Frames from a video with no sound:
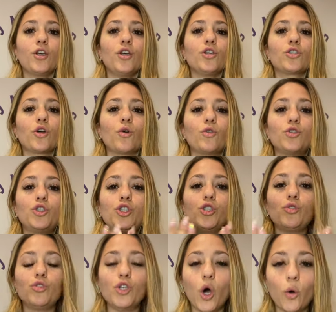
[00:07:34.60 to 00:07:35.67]
So do
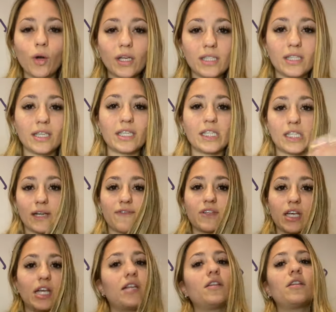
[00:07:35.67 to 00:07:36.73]
you notice the
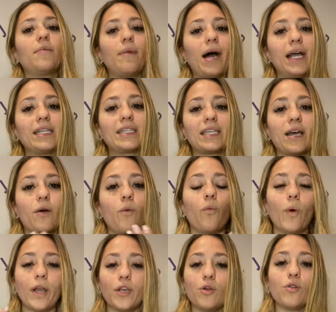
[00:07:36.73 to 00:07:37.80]
shift in the mindset
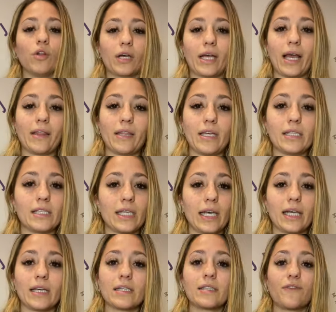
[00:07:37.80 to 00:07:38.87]
when you look at these
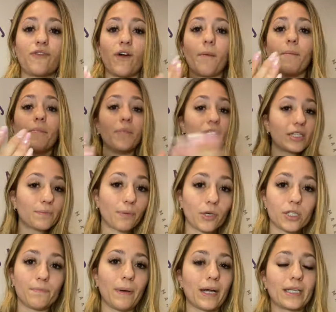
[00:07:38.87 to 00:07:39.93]
things from this
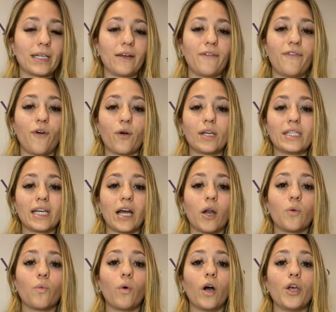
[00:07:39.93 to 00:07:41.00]
perspective, focusing
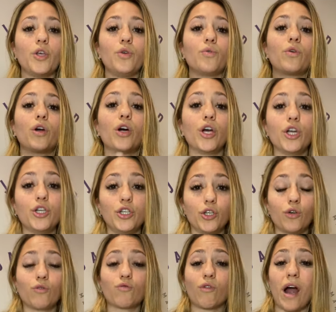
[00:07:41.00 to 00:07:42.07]
on what you could
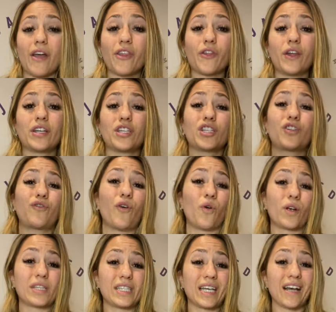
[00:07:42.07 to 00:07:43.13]
do rather than just
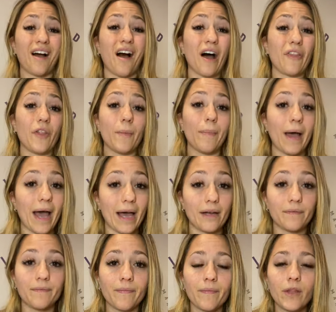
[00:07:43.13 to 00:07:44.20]
focusing on the bad?
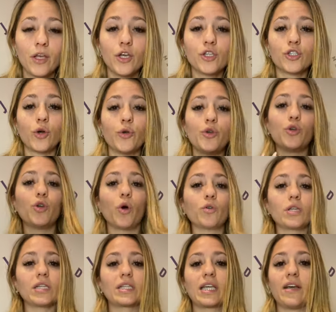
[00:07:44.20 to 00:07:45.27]
So you don't
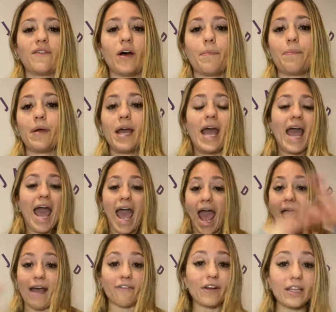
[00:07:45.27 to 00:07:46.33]
just give up
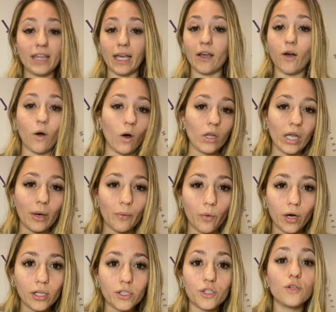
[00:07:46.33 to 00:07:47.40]
everything all at
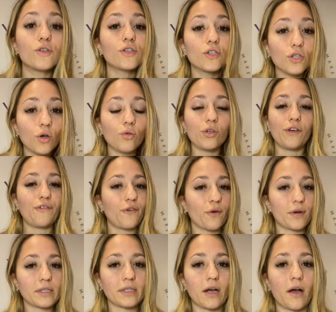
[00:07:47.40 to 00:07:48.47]
once. You slowly
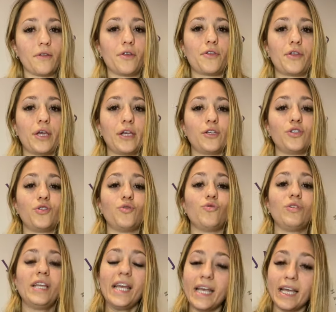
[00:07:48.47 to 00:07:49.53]
focus on the things you
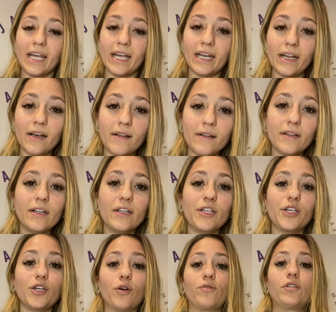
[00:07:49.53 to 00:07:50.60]
need,
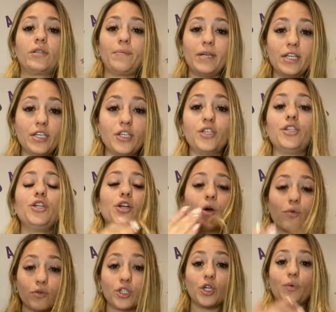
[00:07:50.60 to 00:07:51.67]
you know, to be, you know,
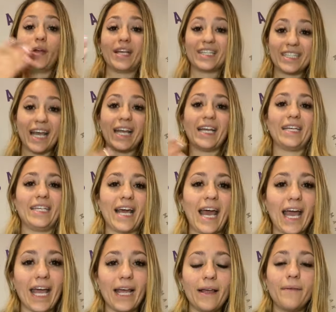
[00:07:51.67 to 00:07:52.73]
doing day to
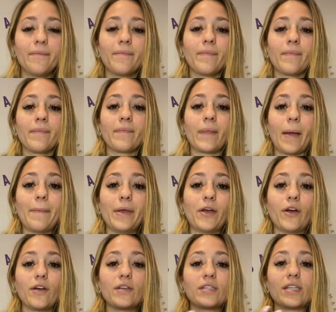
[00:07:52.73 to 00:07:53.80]
day,
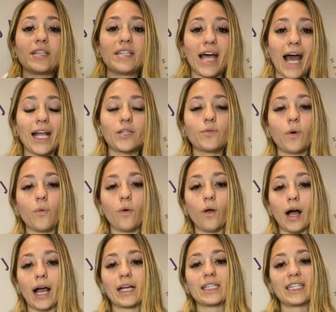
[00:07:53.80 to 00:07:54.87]
because that's what will
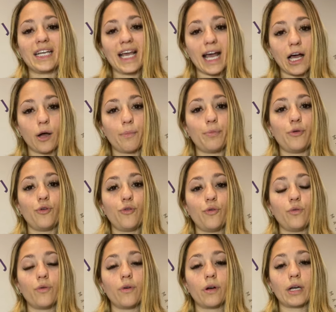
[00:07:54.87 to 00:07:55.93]
actually help
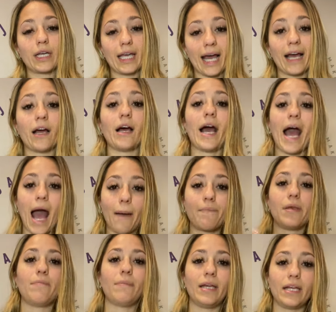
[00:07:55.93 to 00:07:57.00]
you get a
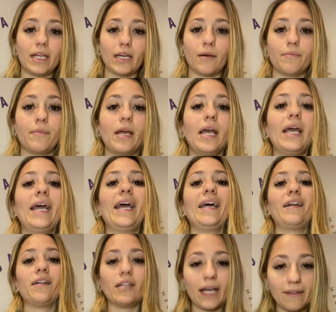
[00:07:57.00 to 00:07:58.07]
happy medium and
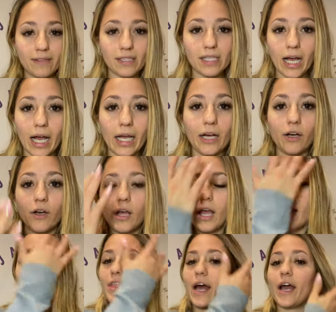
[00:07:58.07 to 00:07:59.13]
a lifestyle
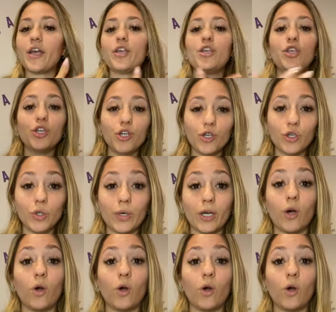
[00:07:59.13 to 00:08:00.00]
that you and